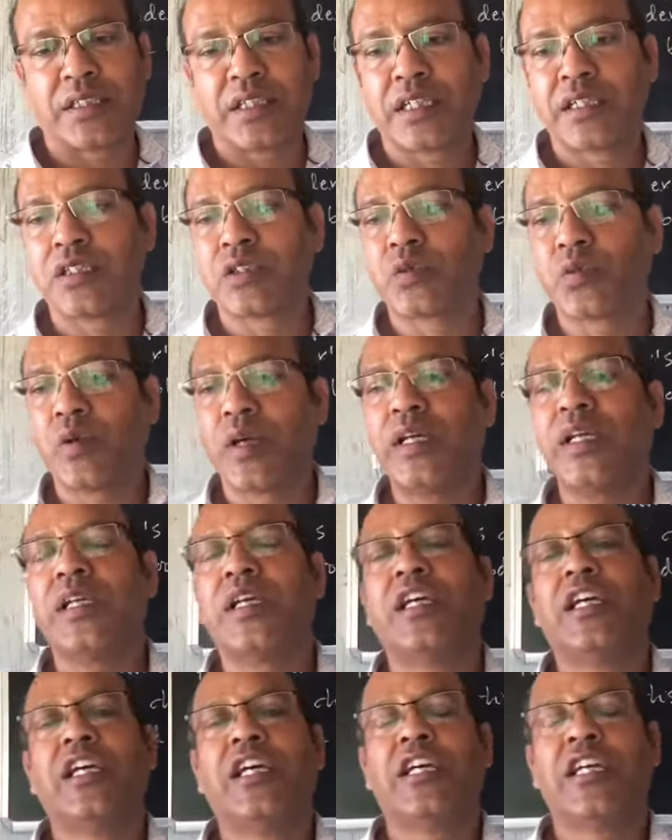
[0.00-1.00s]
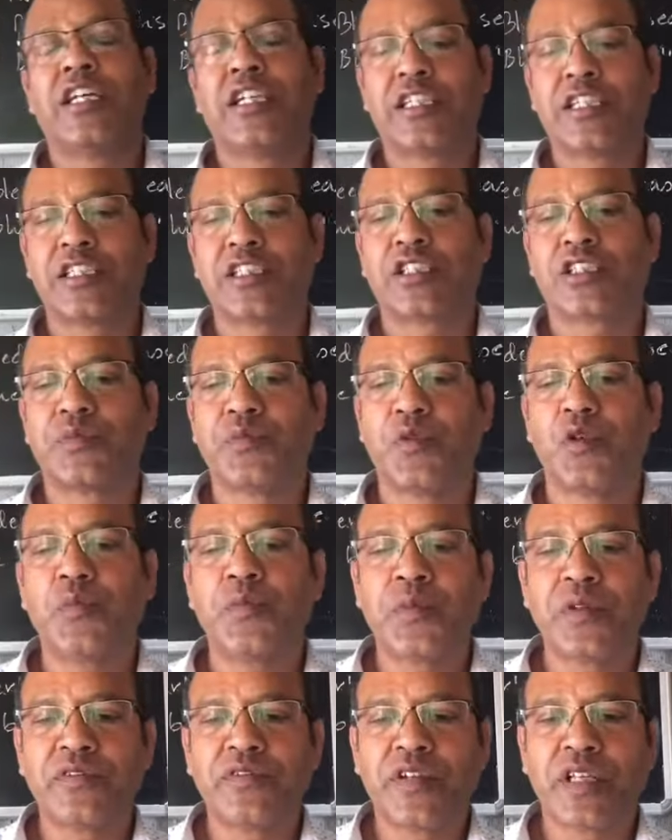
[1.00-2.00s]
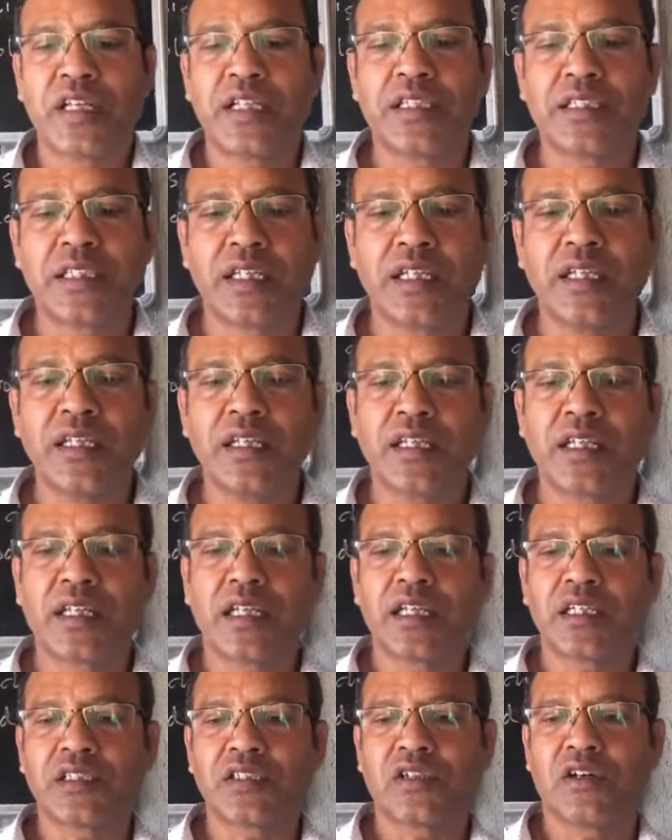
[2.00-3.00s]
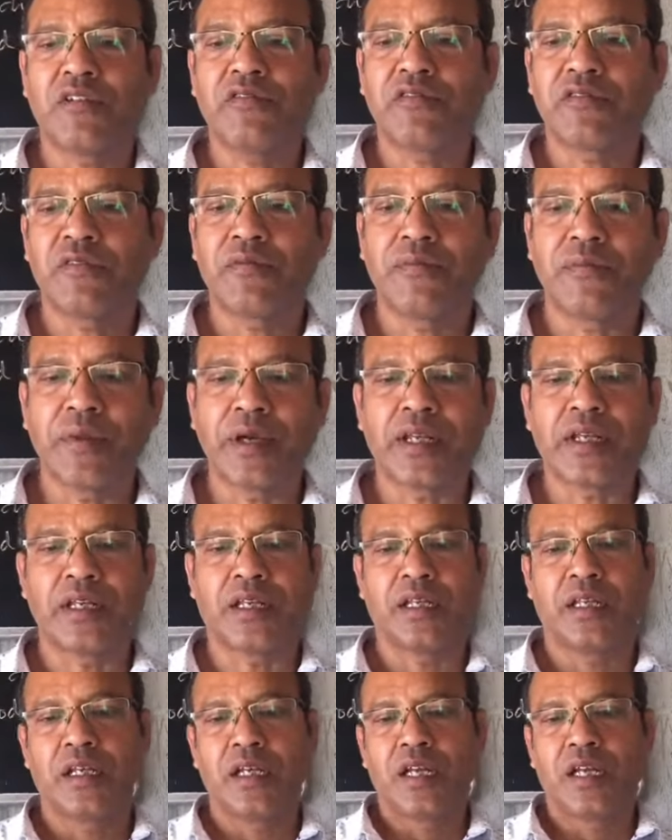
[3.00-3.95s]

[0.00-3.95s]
That is why it is more prevalent in the case of men.